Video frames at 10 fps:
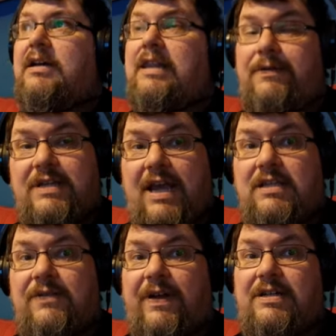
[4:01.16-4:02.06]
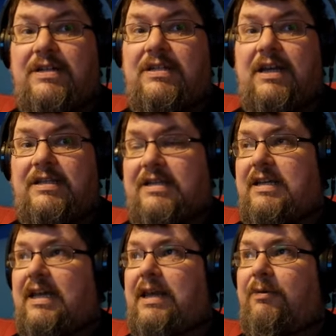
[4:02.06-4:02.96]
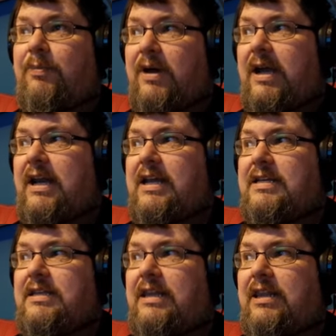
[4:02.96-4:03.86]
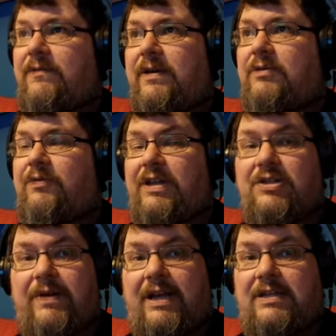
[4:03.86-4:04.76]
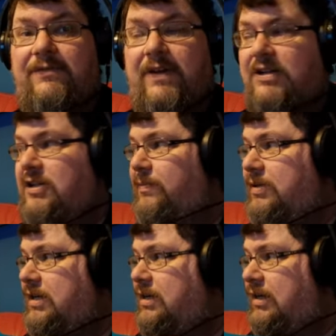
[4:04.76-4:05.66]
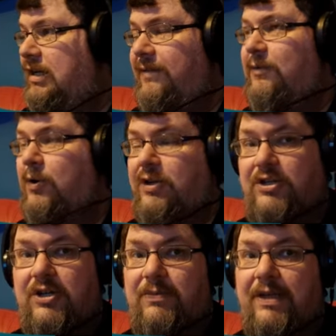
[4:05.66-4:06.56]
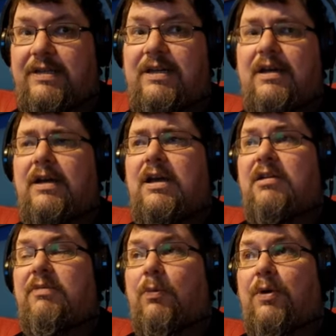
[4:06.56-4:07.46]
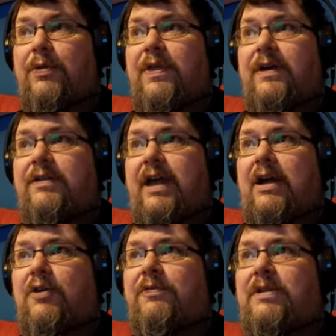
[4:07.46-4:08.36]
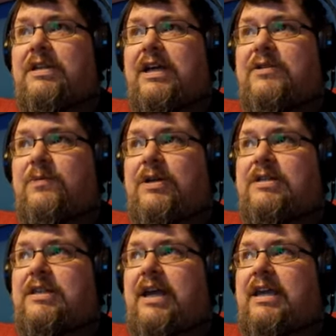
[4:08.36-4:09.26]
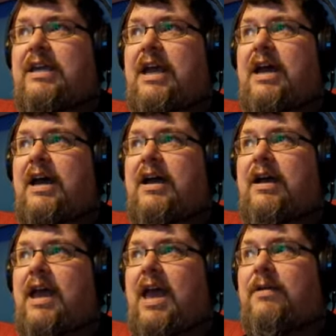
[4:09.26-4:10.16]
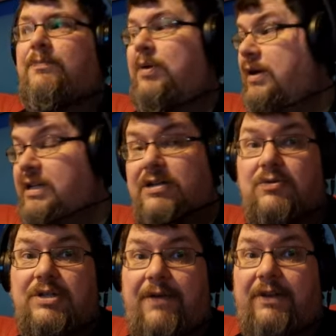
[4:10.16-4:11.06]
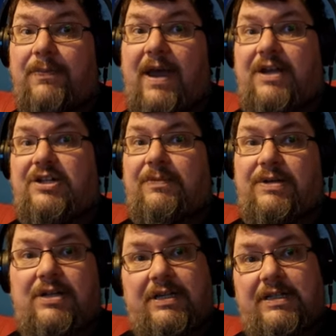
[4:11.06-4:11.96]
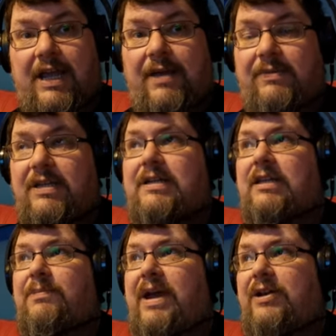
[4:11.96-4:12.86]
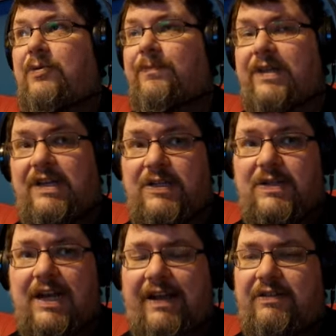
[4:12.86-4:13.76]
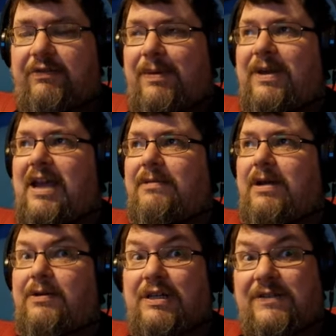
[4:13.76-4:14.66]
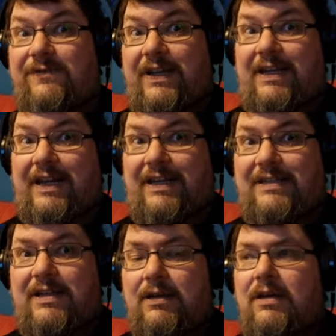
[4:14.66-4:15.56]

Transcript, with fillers: They were text adventures, as I say, they were pioneers in the field of interactive fiction, particularly for consumers. But one thing they often did was they uh, put additional stuff in the packaging besides the game disc and the manual. And these collectively became known as feelies